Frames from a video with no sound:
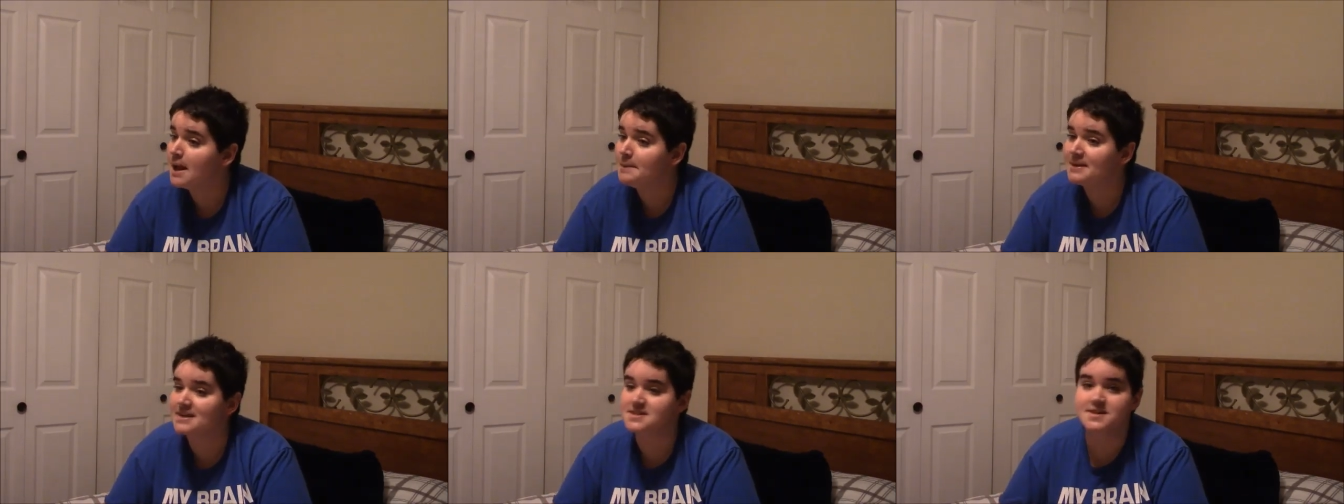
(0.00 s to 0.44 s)

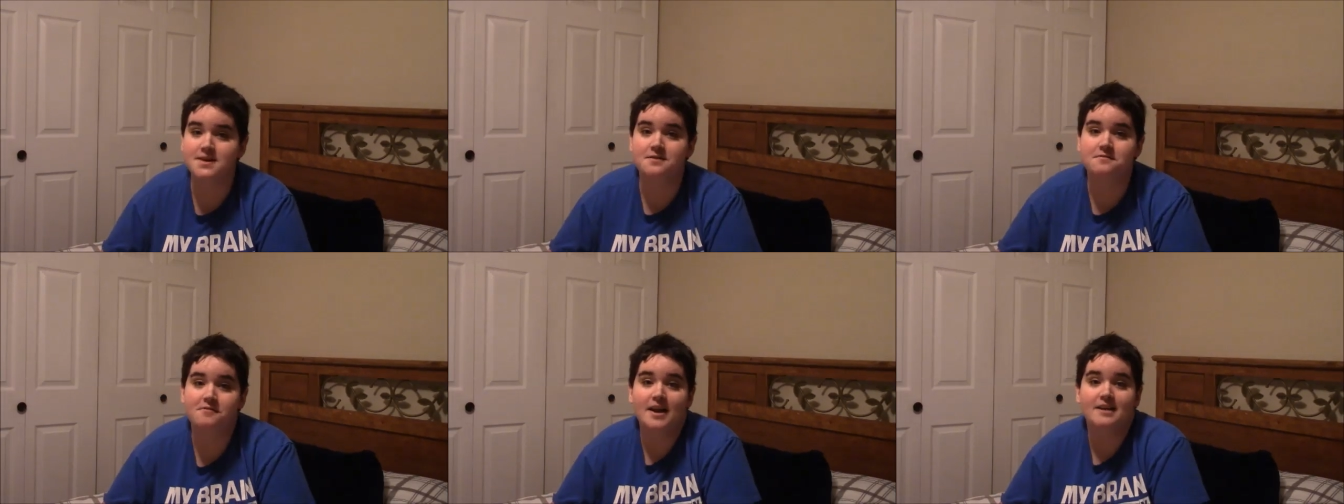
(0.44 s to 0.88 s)
because they're
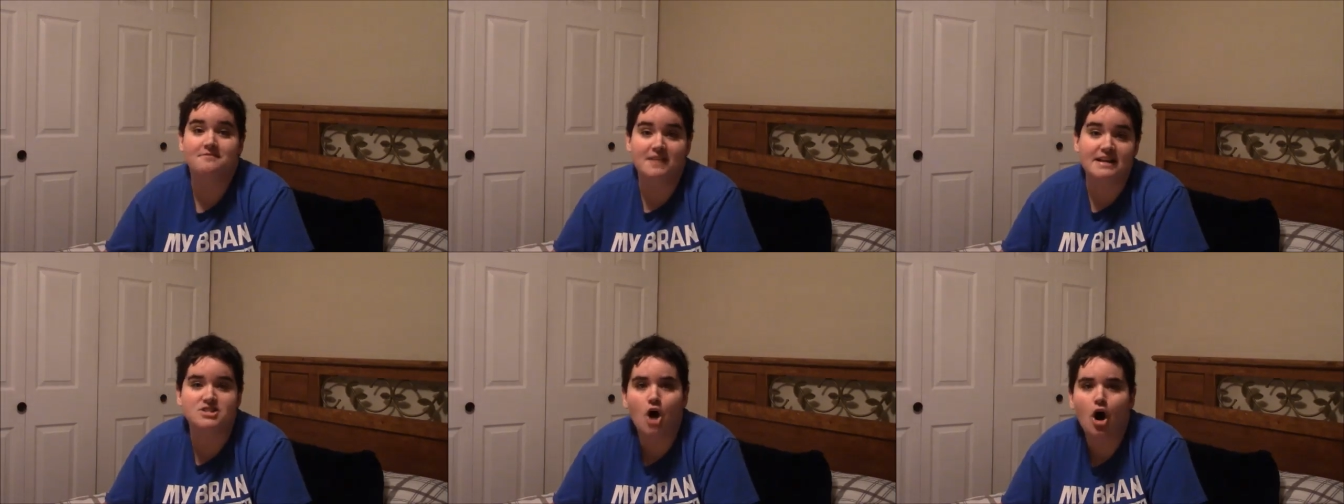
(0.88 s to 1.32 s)
afraid if
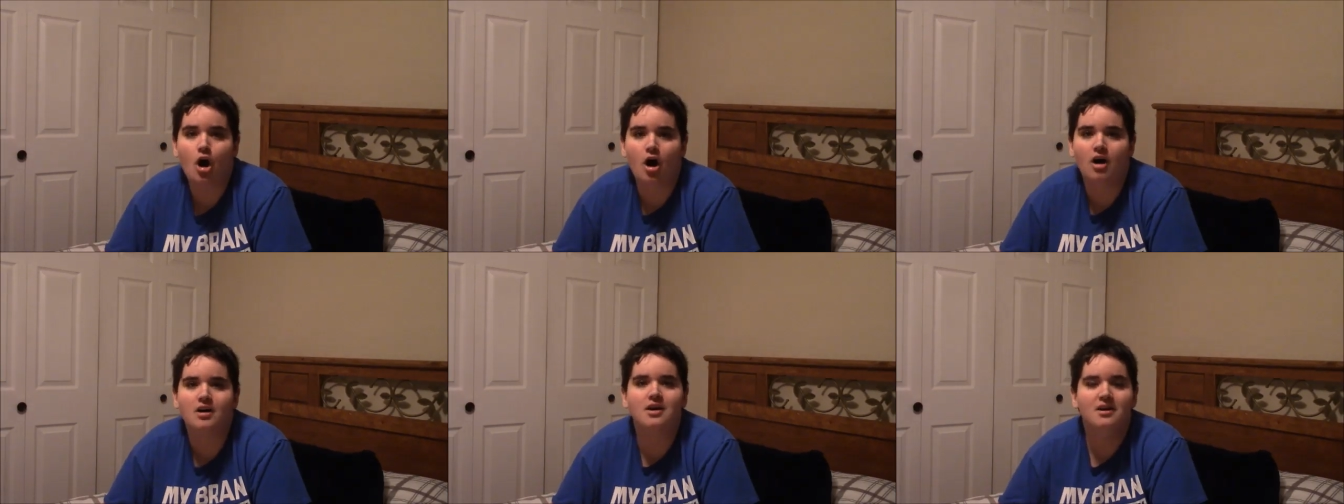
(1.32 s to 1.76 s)
they
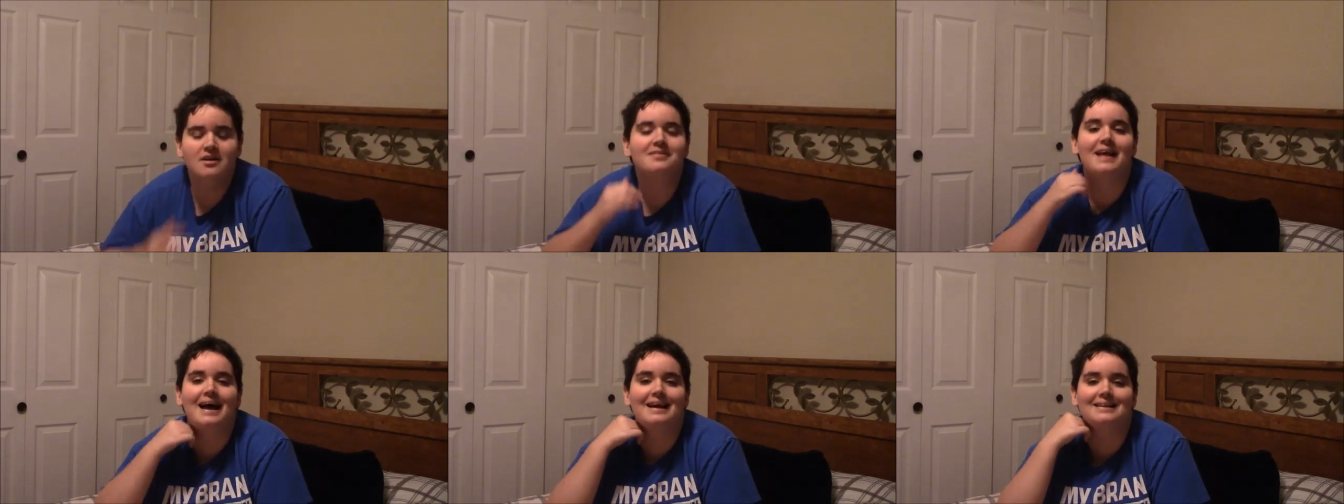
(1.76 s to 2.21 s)
talk
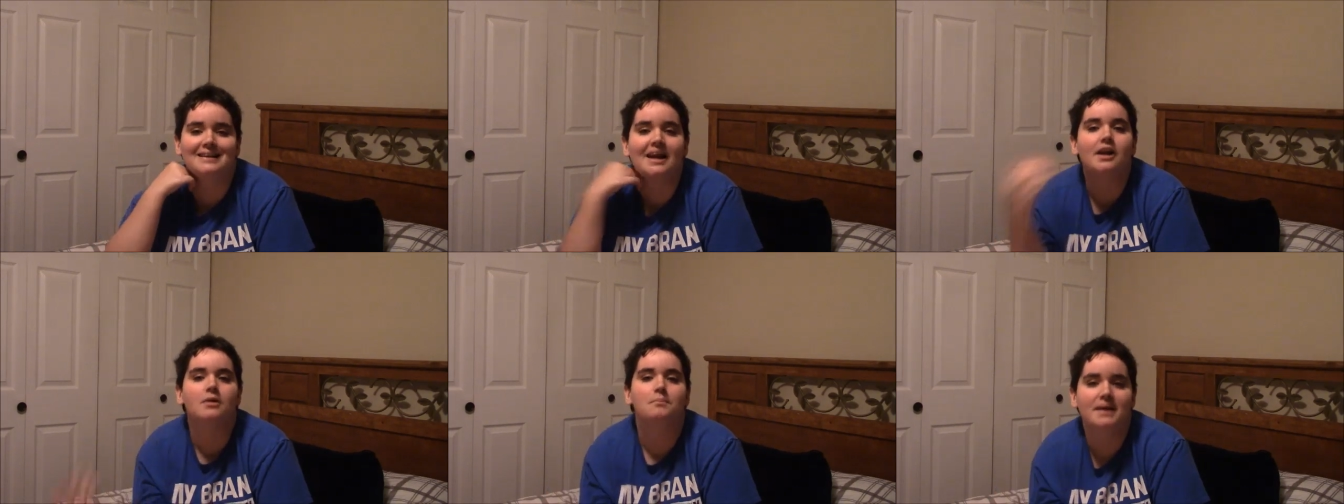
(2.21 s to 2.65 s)
that
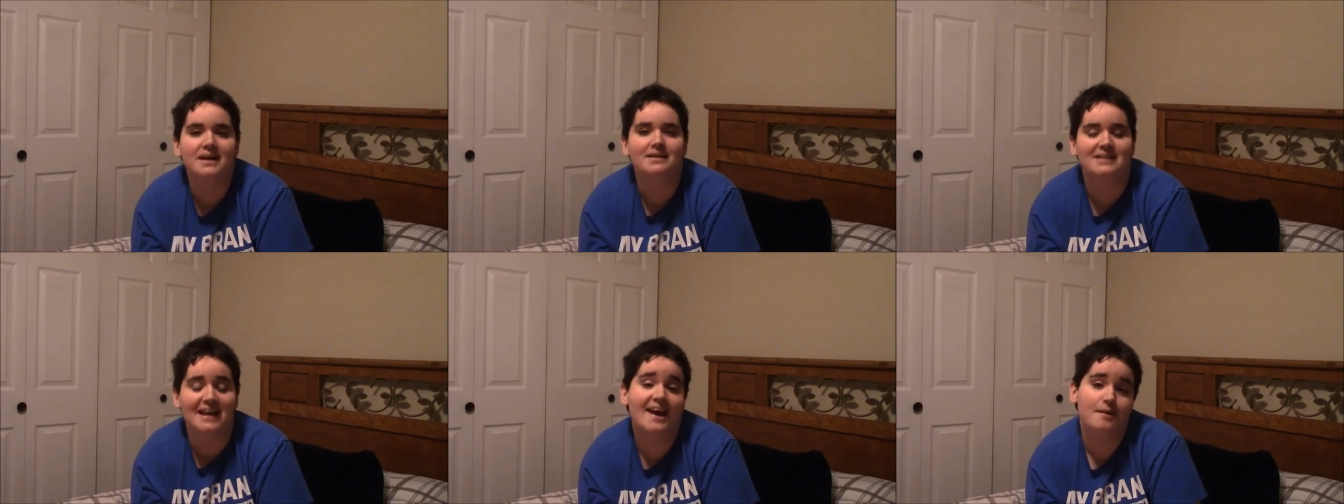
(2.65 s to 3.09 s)
it'll
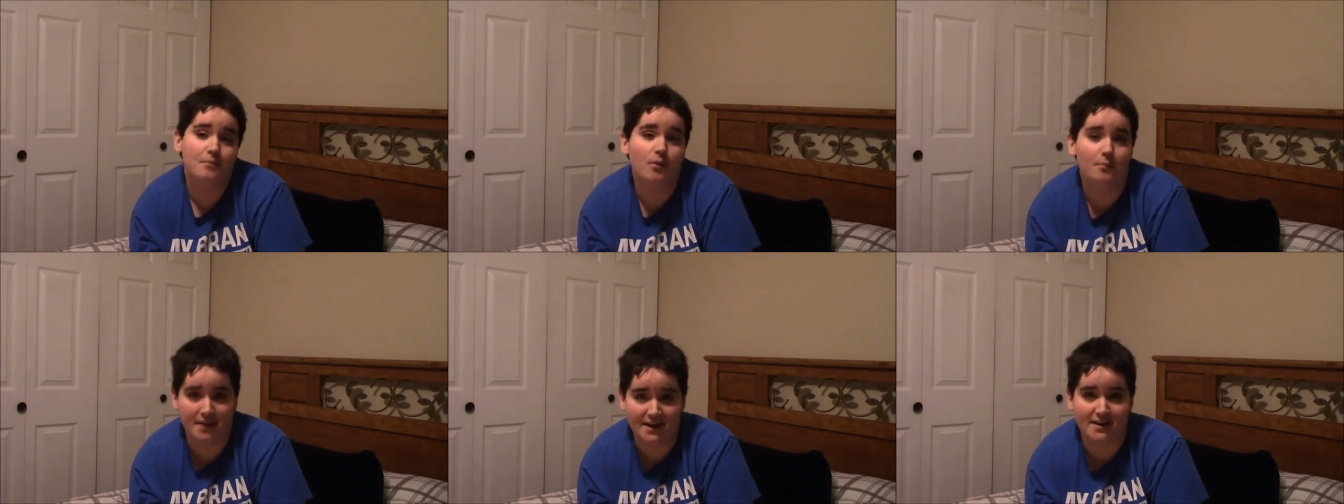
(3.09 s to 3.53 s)
pick the camera
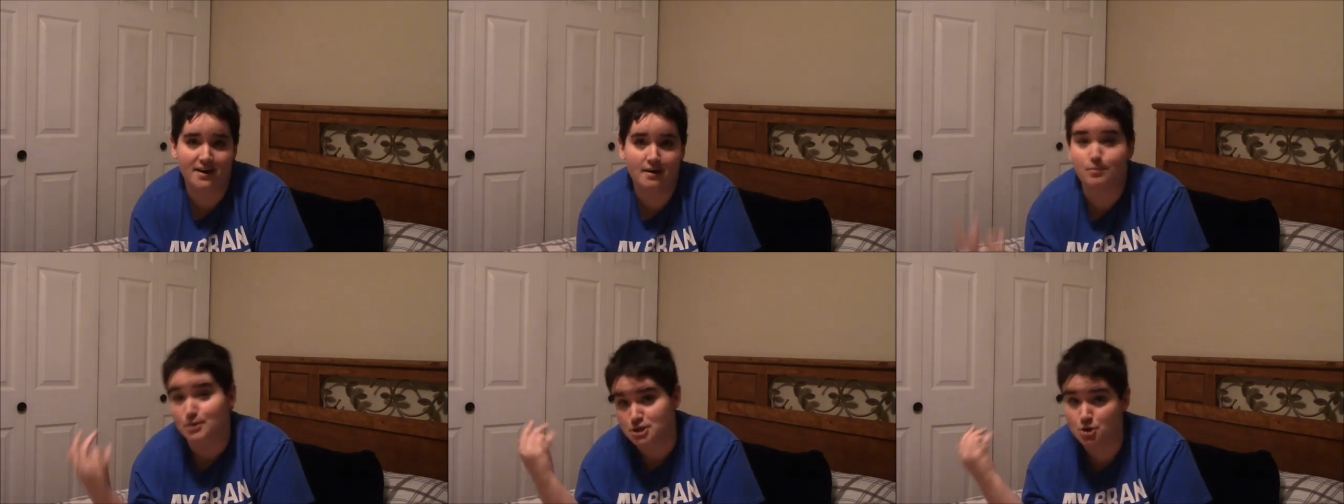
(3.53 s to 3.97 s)
will pick it
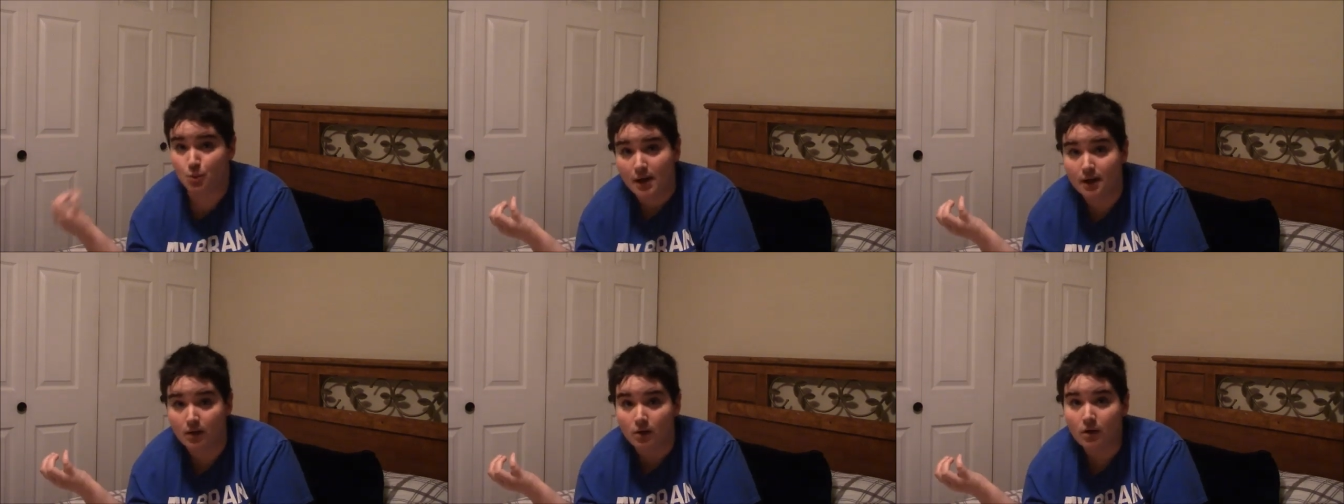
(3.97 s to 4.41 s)
up, which it
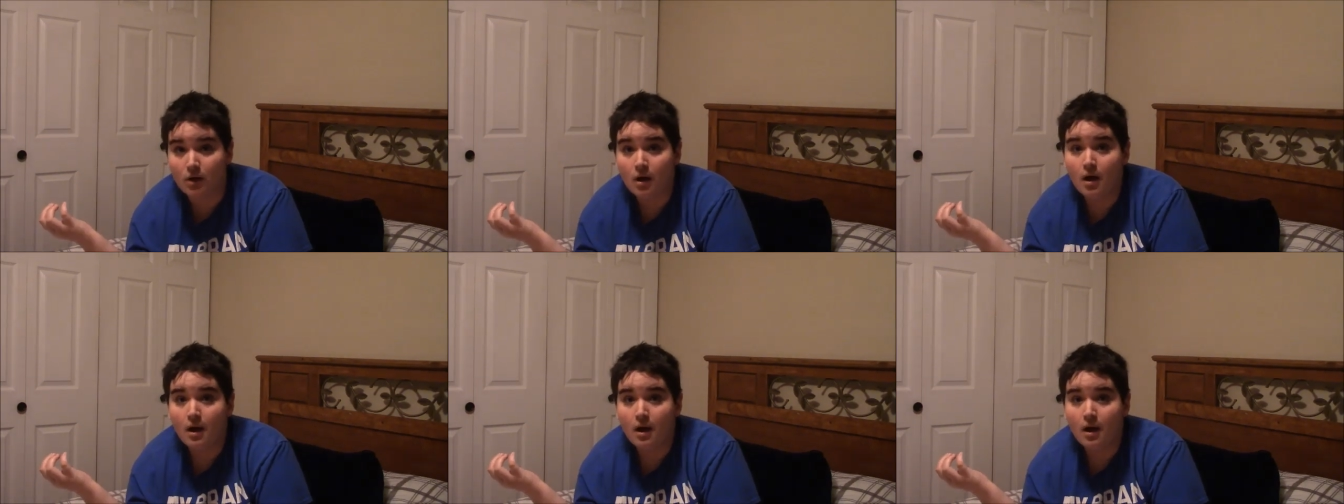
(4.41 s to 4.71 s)
will.